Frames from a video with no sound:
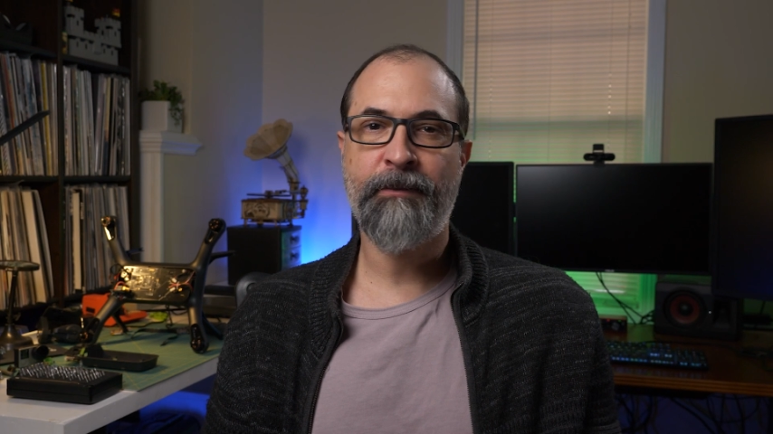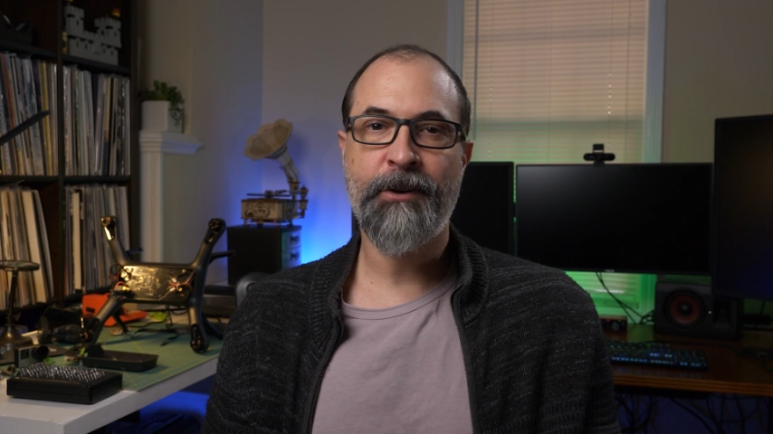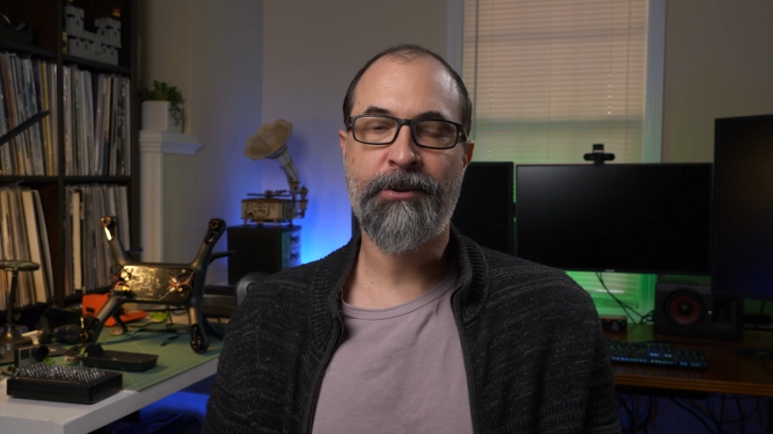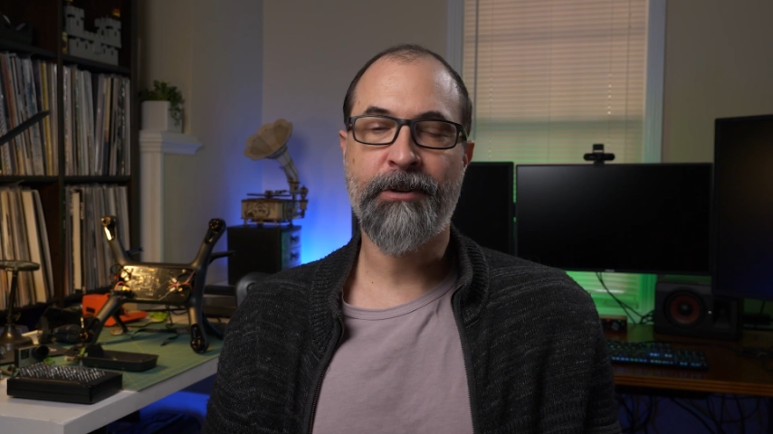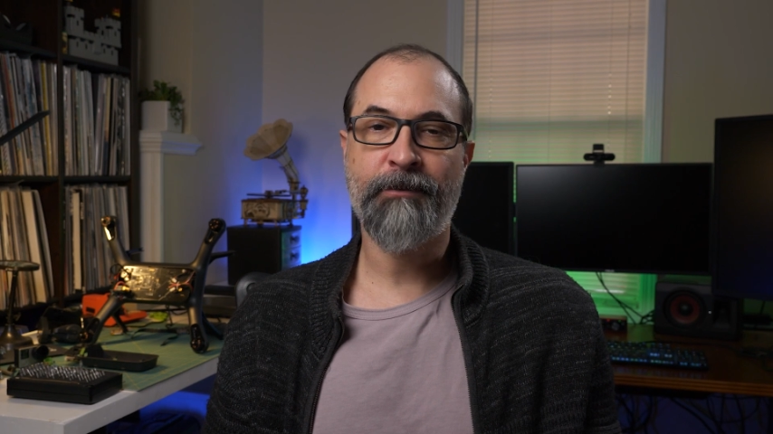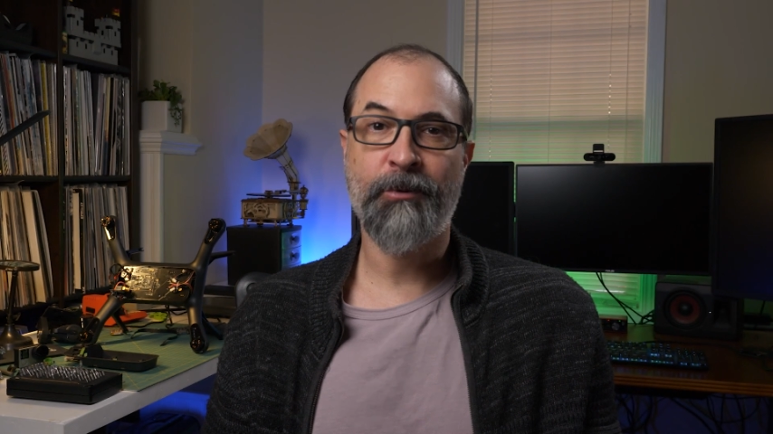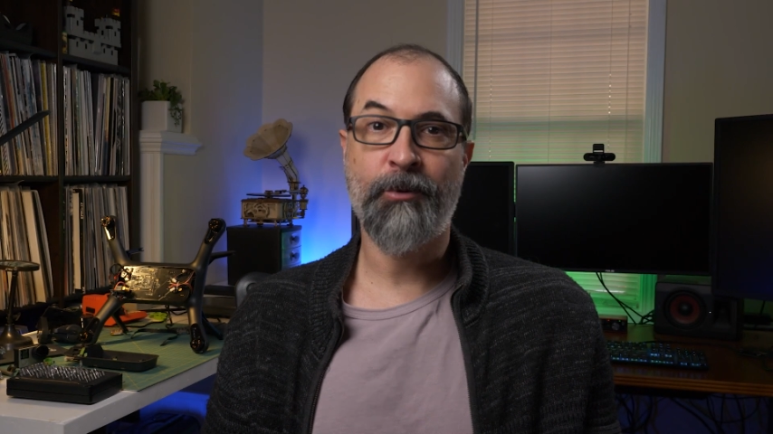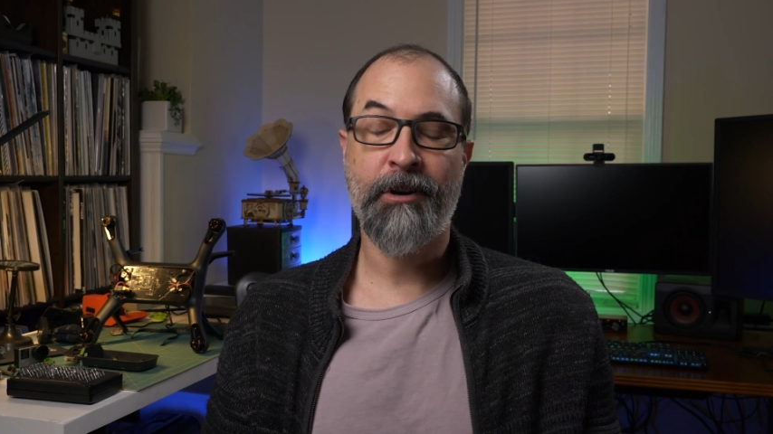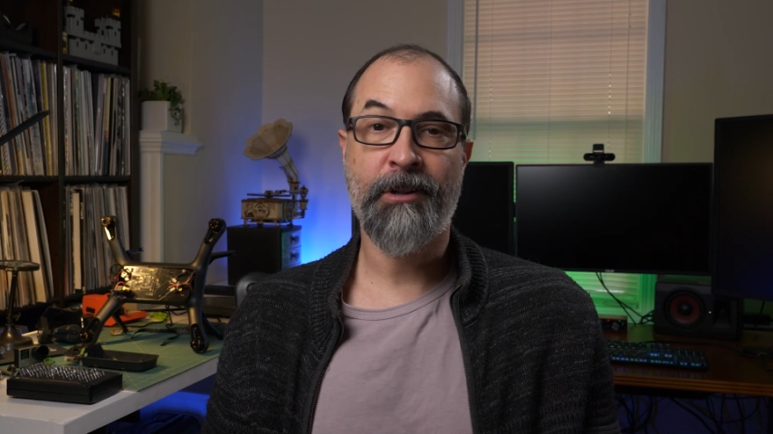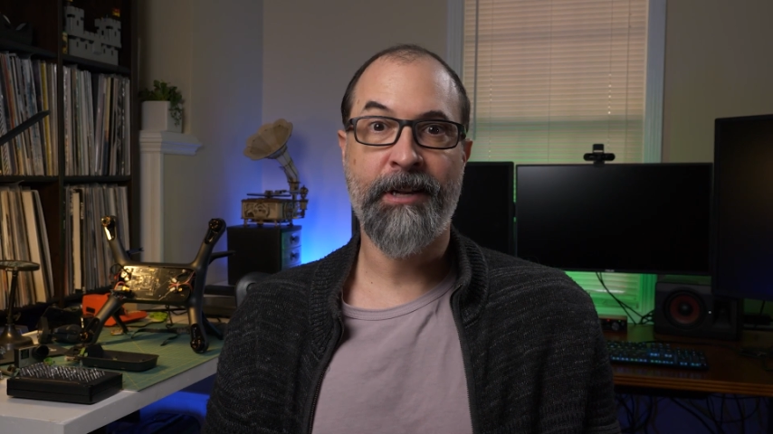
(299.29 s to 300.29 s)
future for
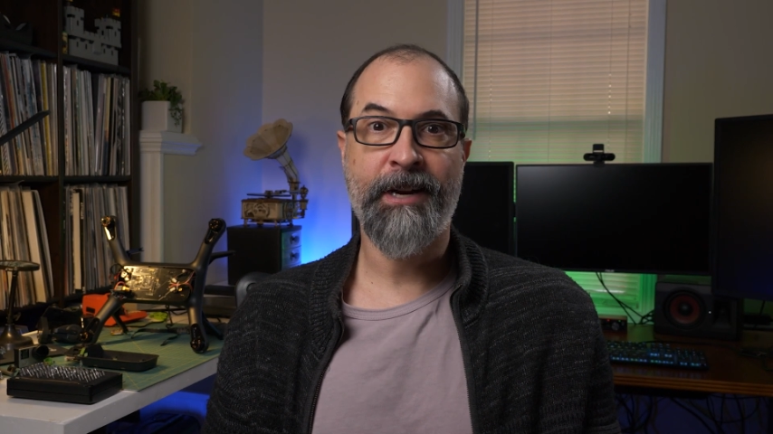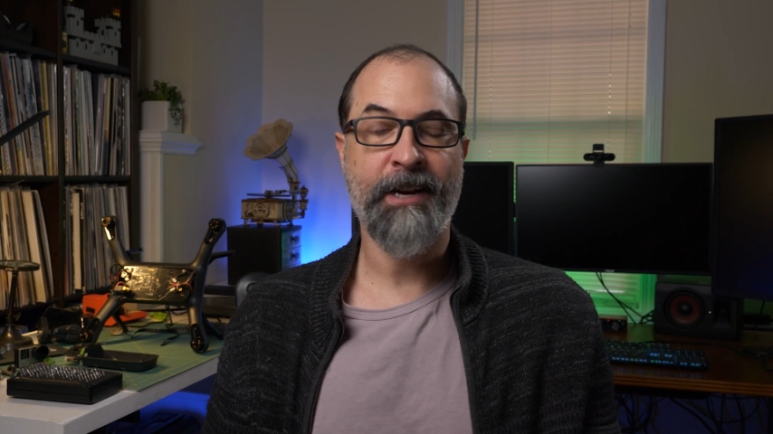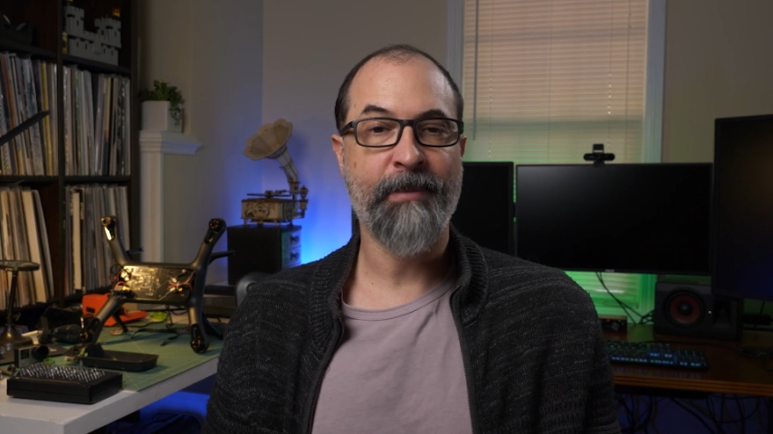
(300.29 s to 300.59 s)
work like I